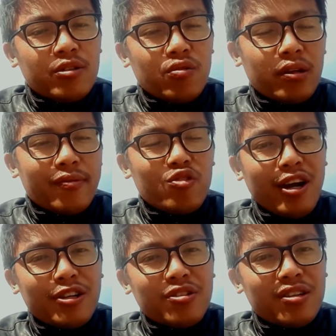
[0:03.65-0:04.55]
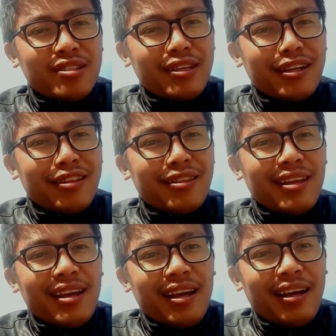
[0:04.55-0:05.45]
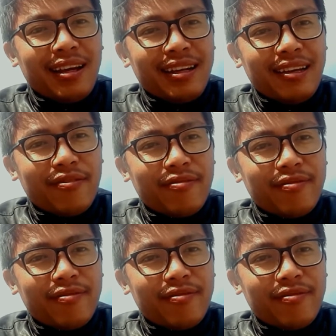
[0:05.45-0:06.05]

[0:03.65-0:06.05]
So if you are searching in if